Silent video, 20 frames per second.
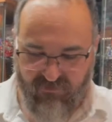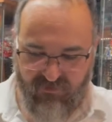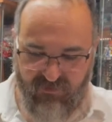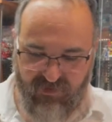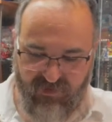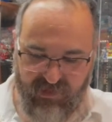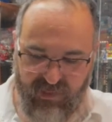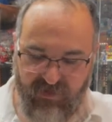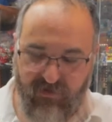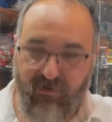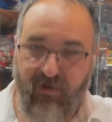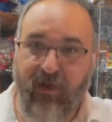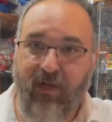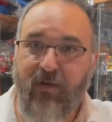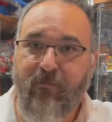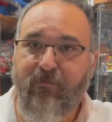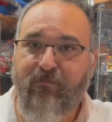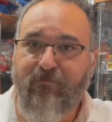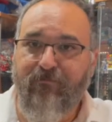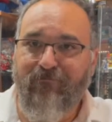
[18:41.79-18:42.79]
Standard
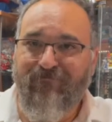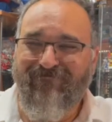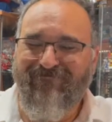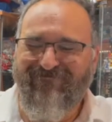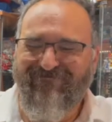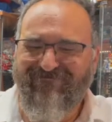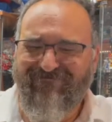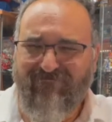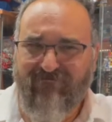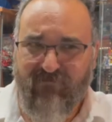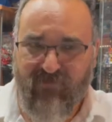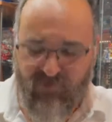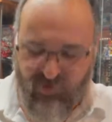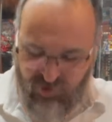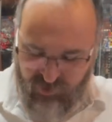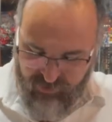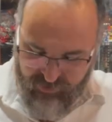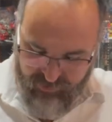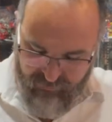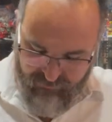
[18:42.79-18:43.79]
head
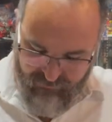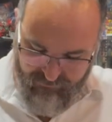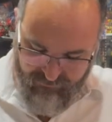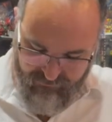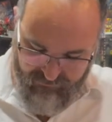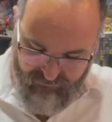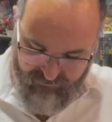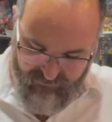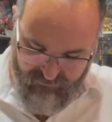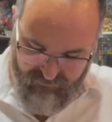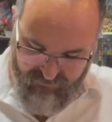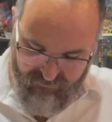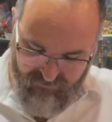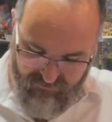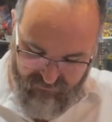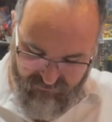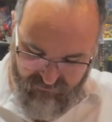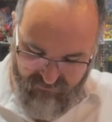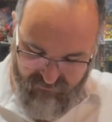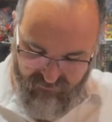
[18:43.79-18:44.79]
joint.
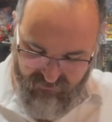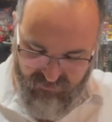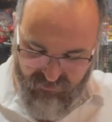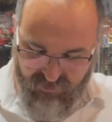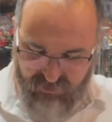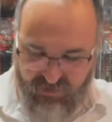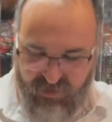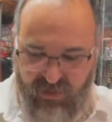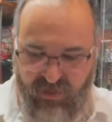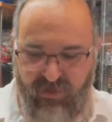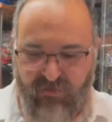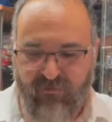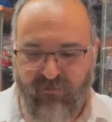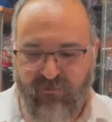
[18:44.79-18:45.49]
Yeah.